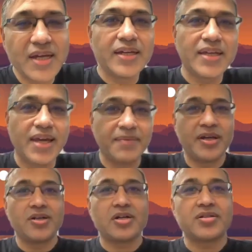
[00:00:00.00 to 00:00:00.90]
Yeah,
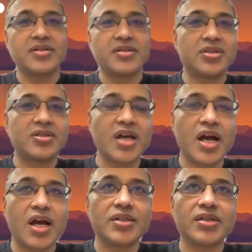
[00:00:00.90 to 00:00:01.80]
Dr.
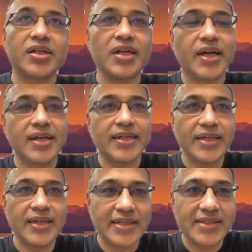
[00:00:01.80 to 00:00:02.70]
Zhang
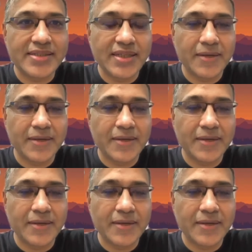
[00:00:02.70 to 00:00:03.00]
is